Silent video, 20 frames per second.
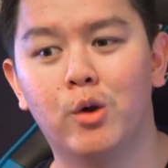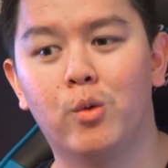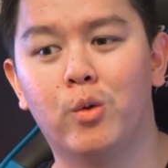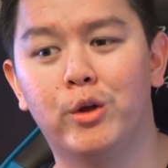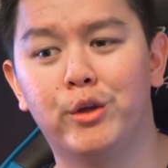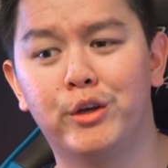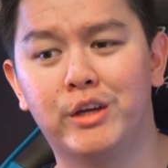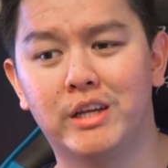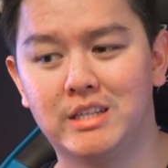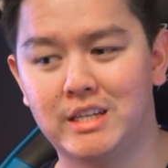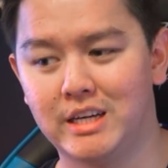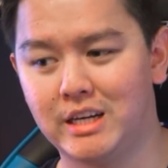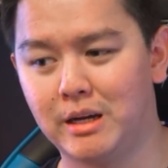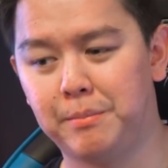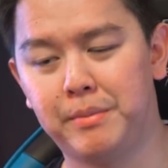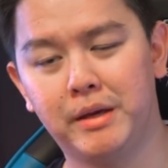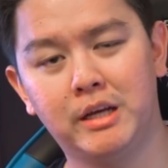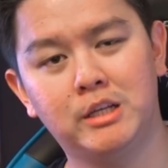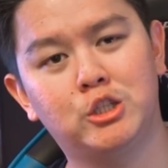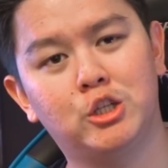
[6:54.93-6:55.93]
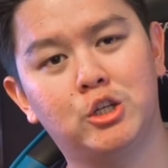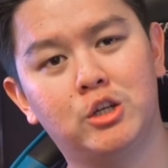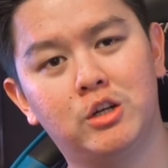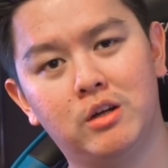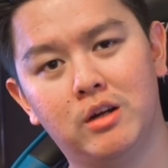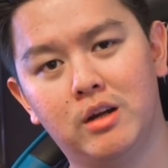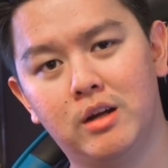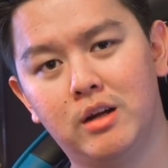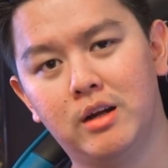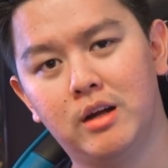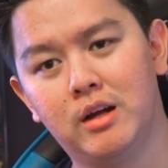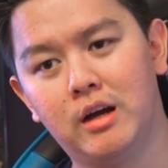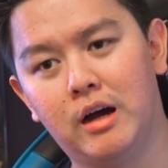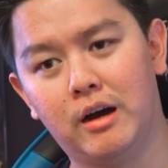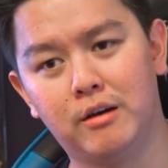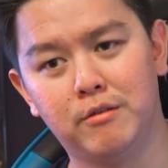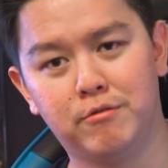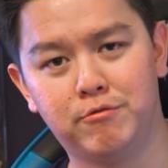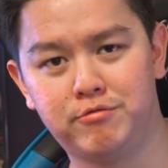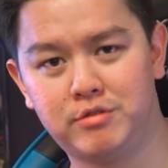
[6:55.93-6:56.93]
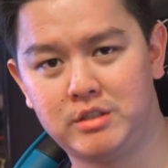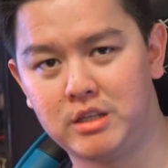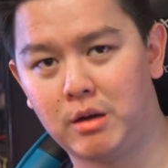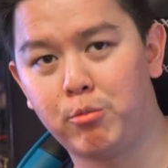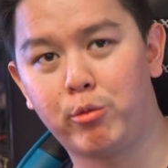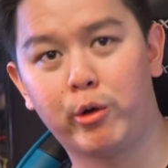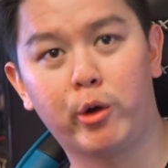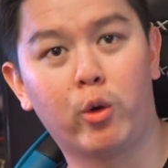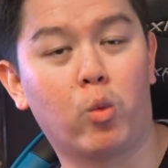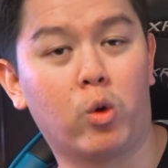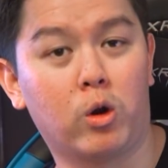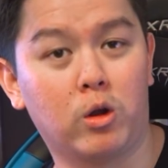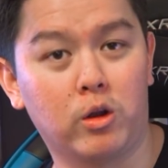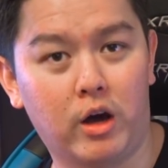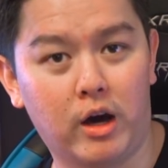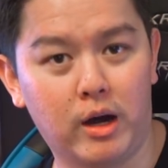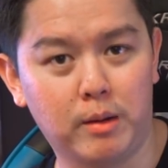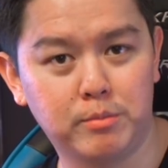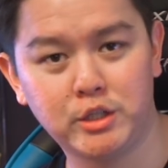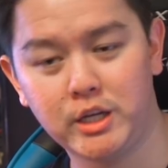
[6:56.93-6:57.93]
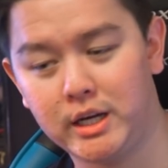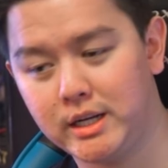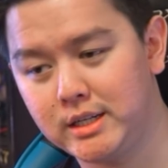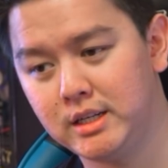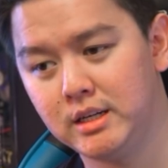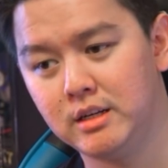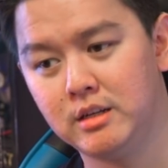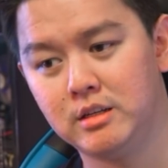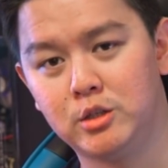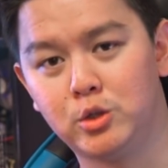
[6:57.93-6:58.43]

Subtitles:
where you can take a picture of some real world object.